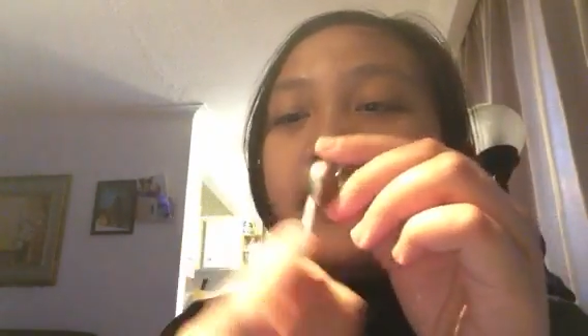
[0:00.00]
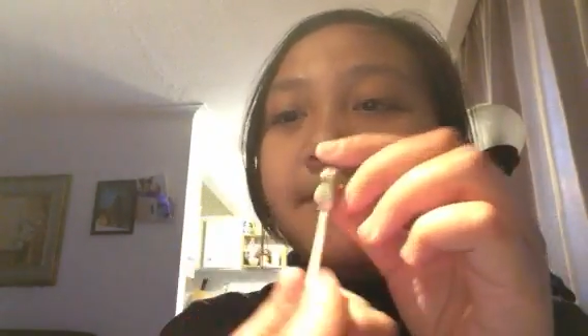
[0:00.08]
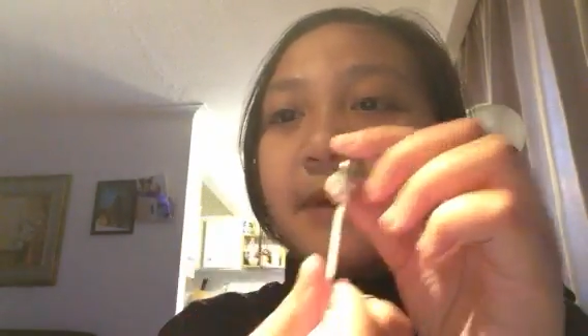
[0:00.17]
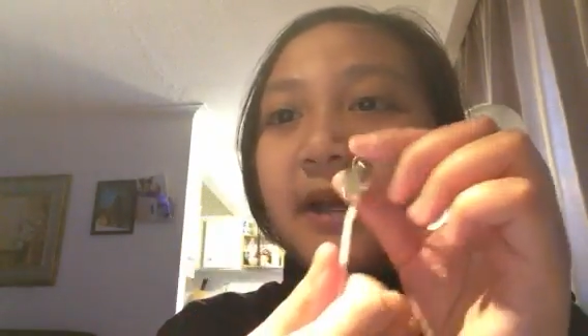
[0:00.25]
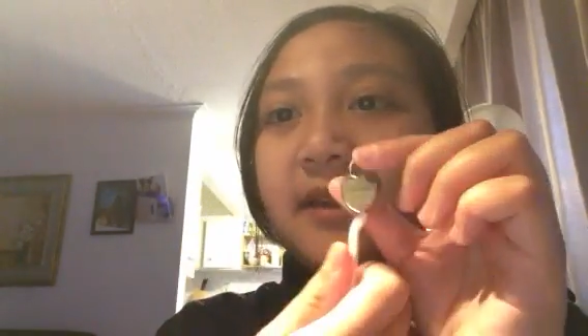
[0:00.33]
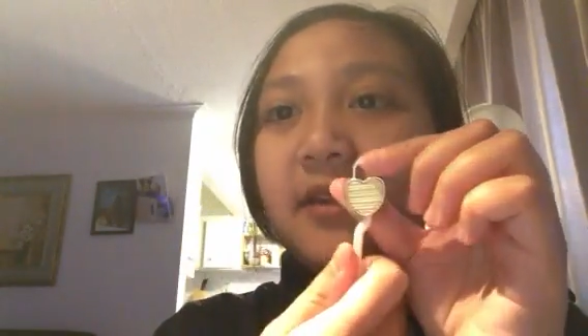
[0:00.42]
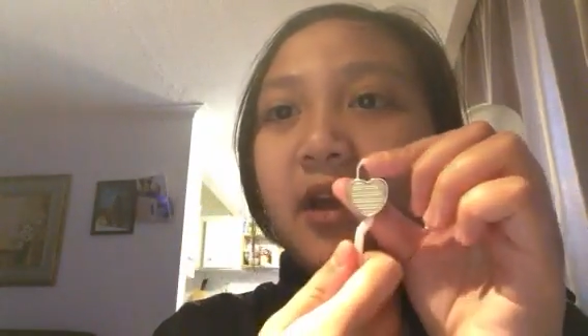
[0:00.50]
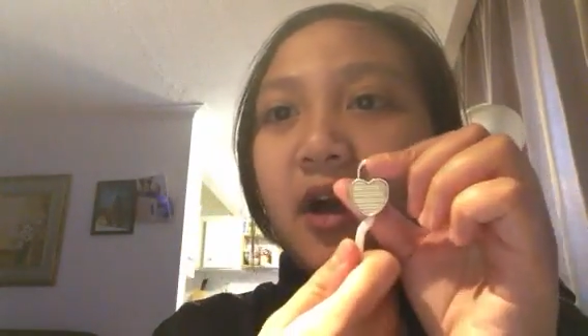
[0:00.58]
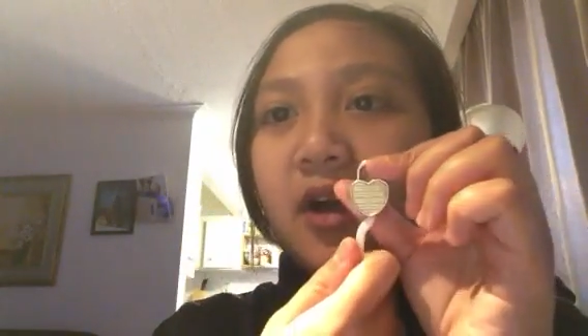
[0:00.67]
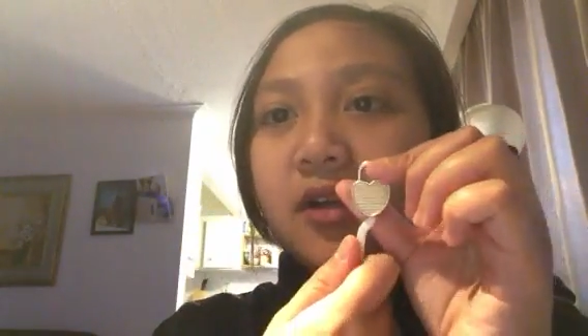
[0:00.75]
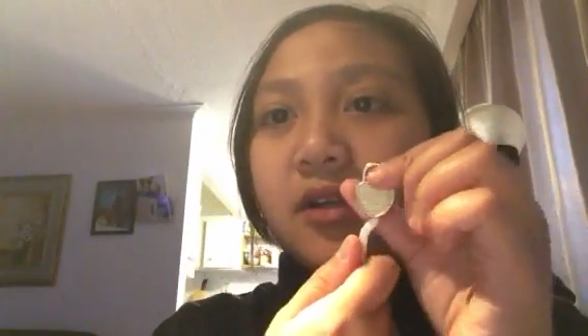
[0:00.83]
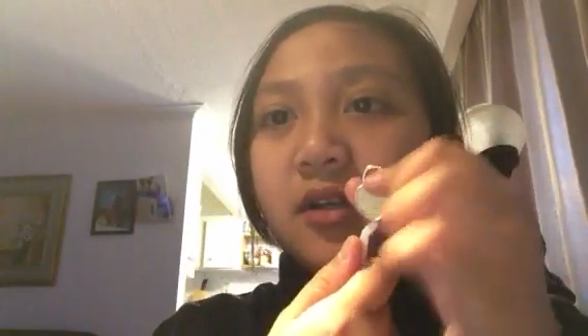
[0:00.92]
of
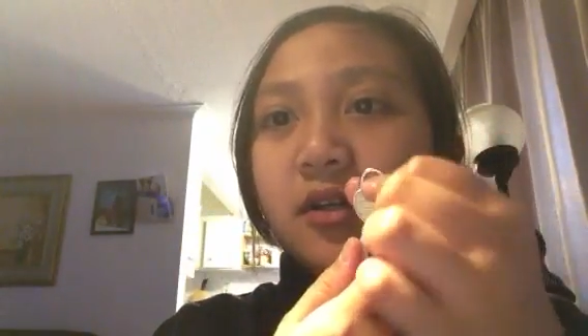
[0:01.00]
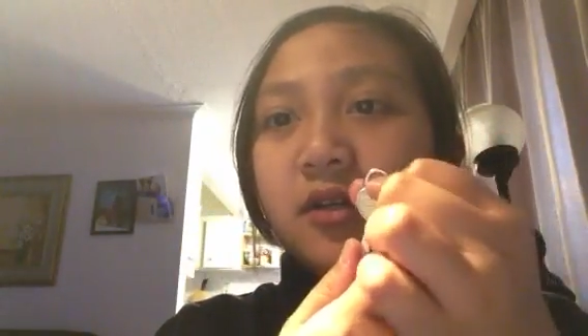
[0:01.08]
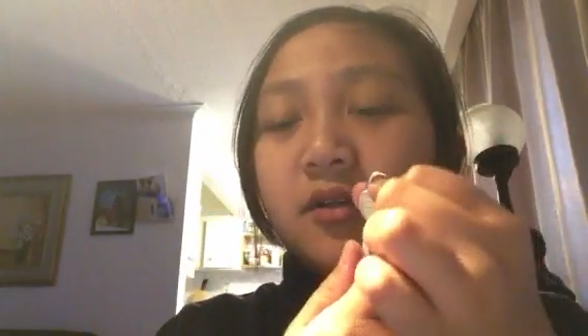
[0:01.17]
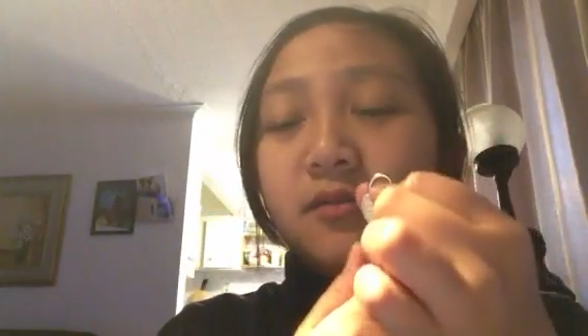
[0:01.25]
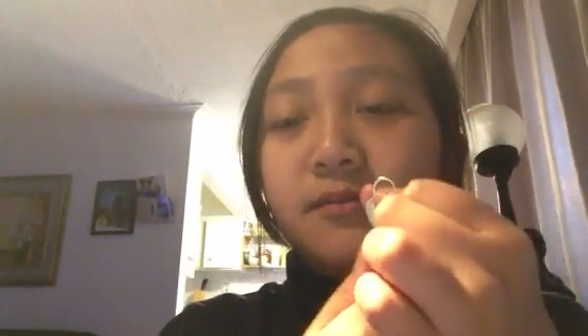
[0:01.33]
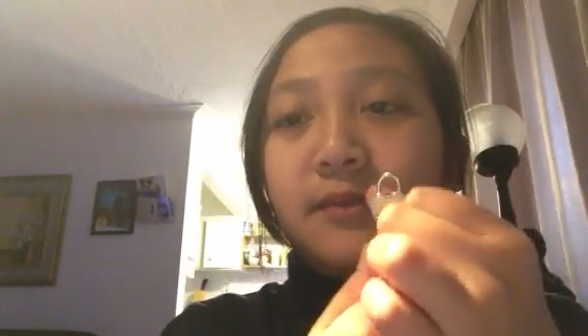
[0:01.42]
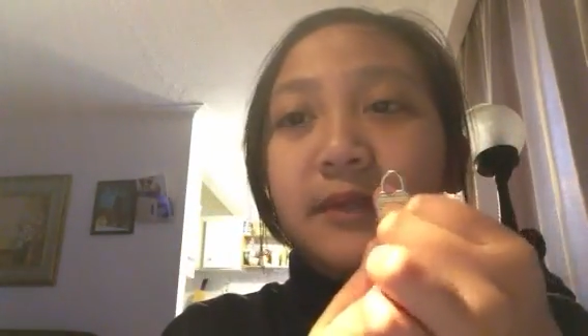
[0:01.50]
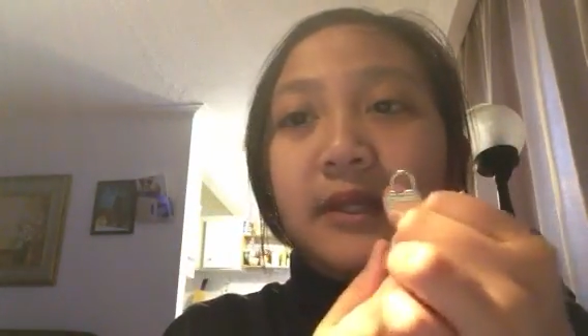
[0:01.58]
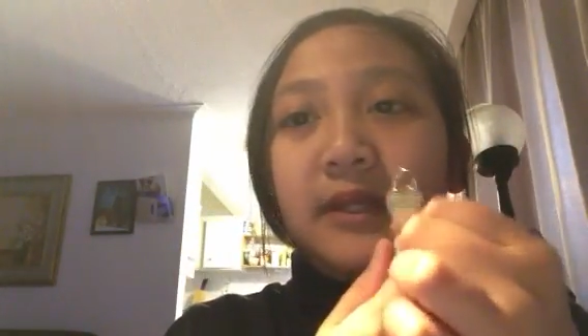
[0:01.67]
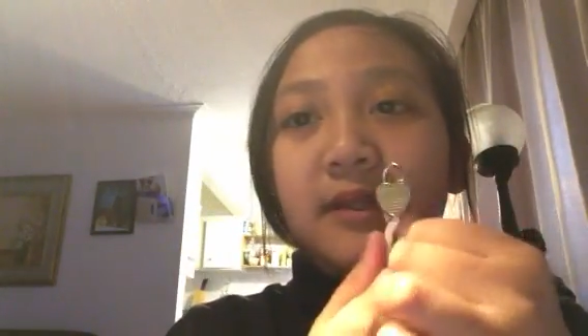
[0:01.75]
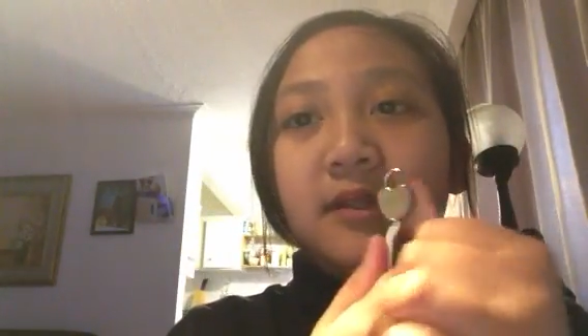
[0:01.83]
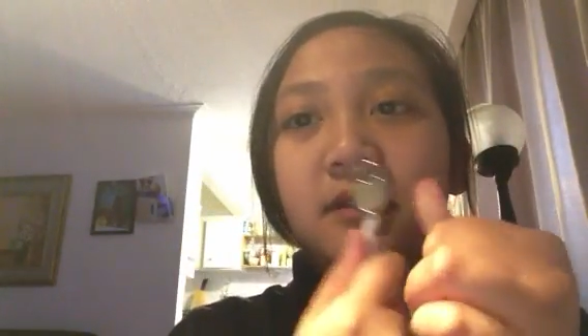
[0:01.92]
padlock,
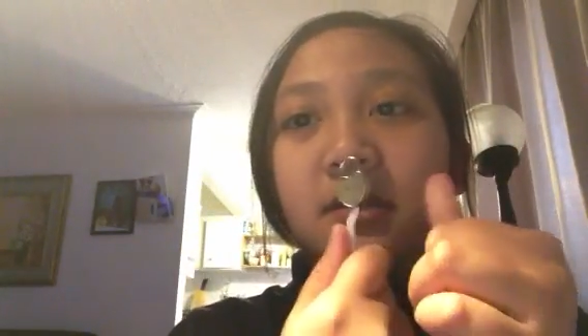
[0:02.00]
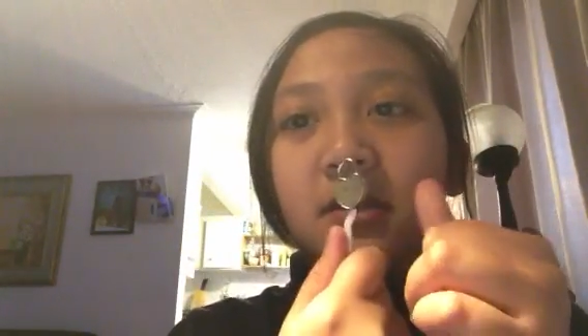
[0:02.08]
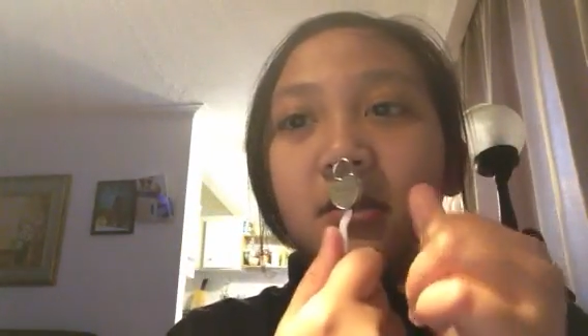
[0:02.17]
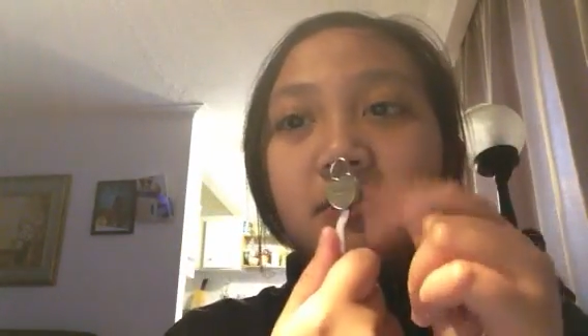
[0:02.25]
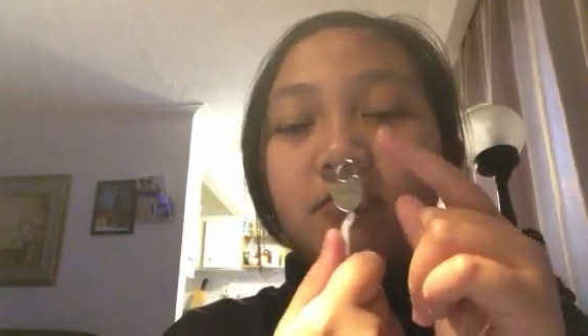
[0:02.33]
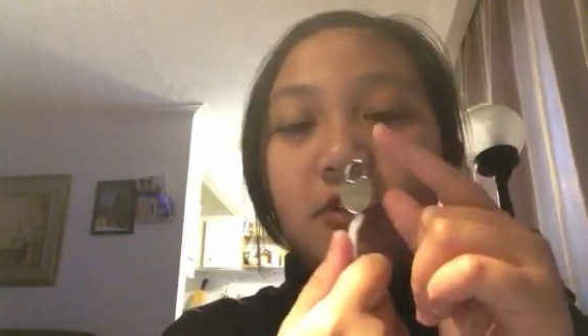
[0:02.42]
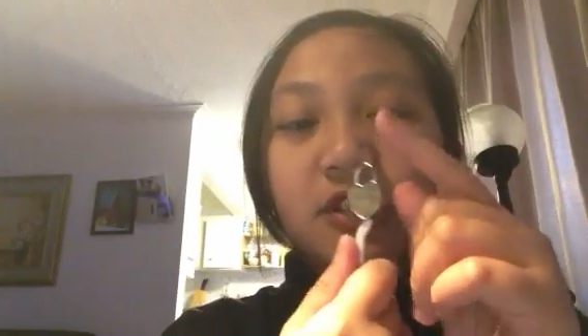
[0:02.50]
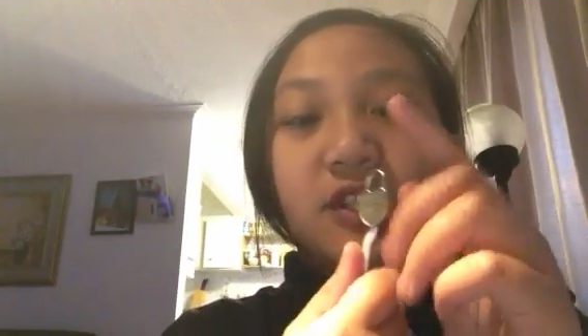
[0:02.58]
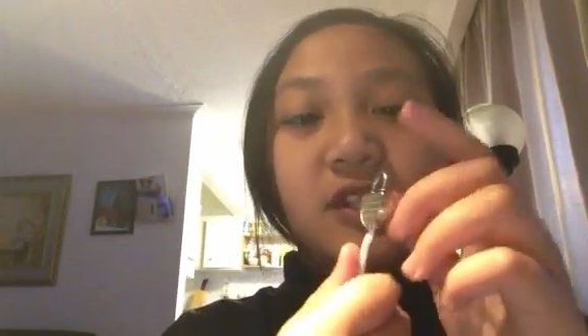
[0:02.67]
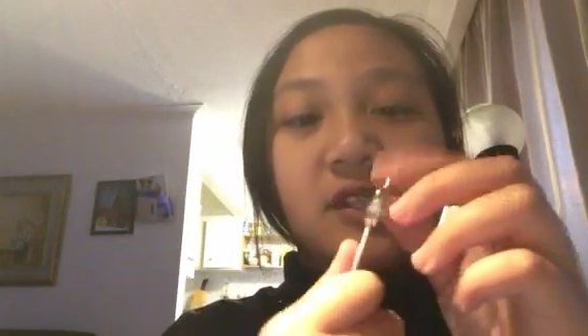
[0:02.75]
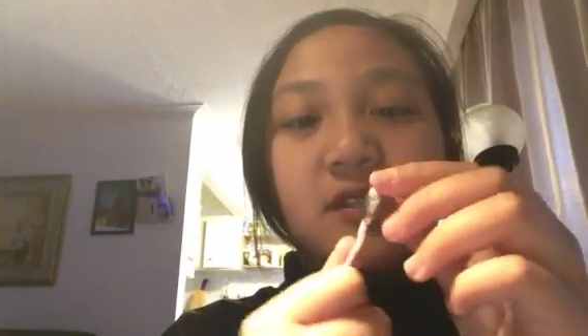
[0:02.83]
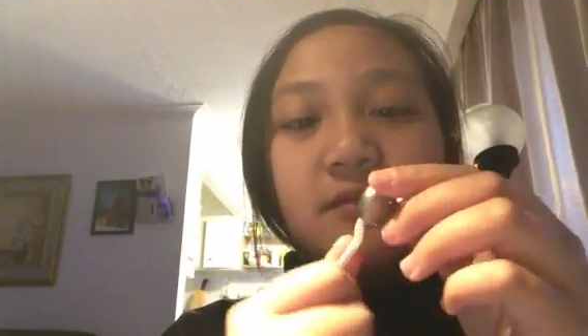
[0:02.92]
please watch
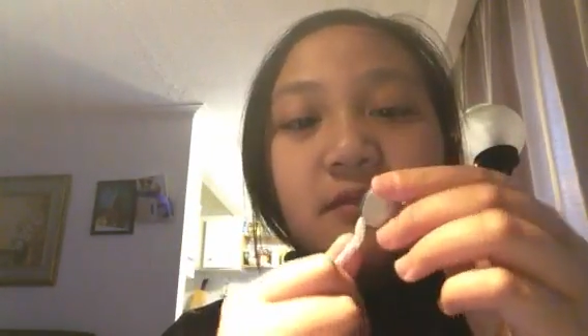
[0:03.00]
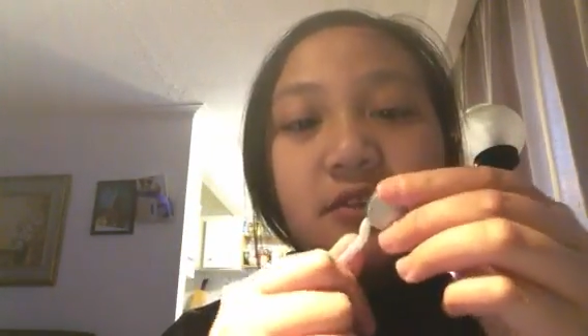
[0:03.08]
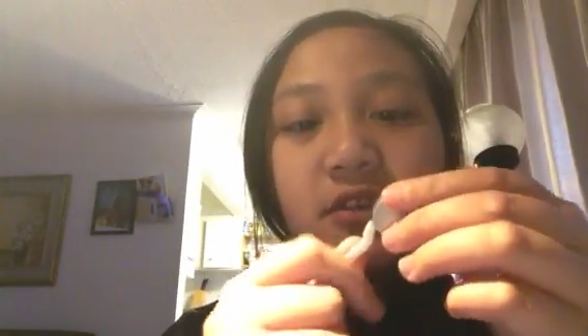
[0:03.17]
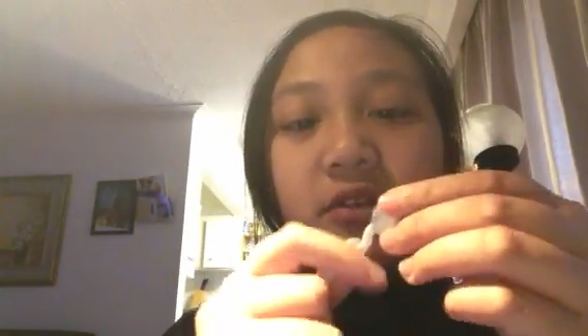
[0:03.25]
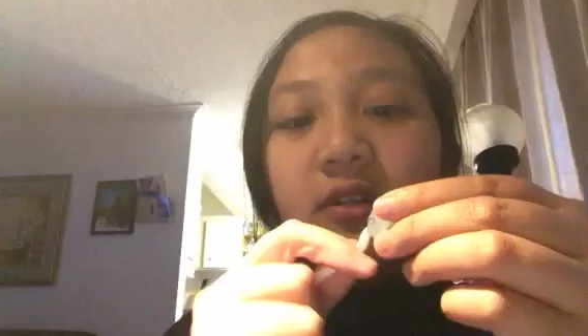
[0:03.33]
this video.